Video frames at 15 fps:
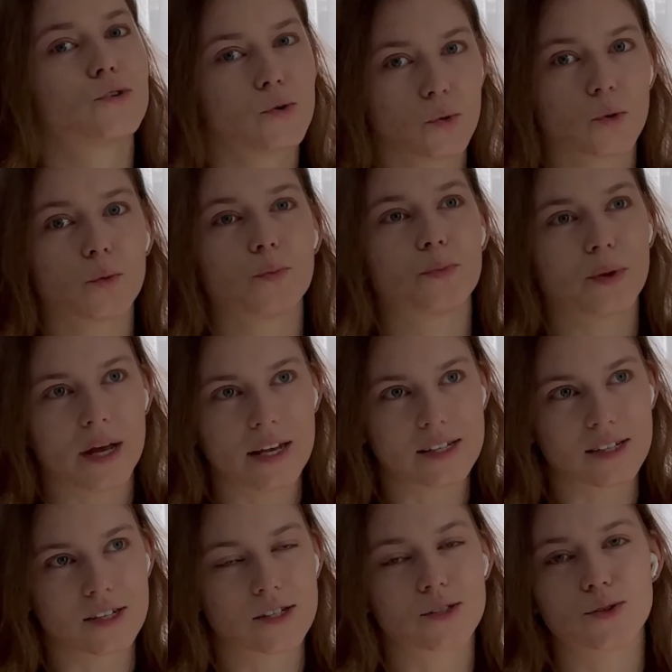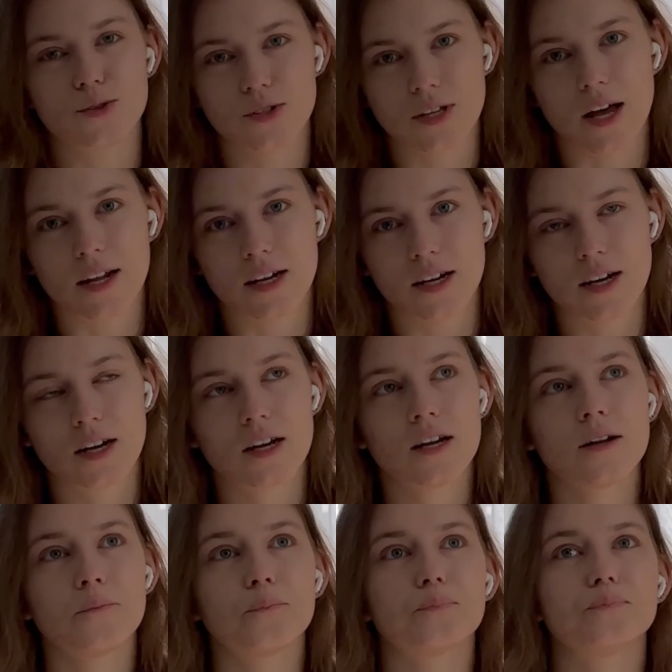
cool places to study in.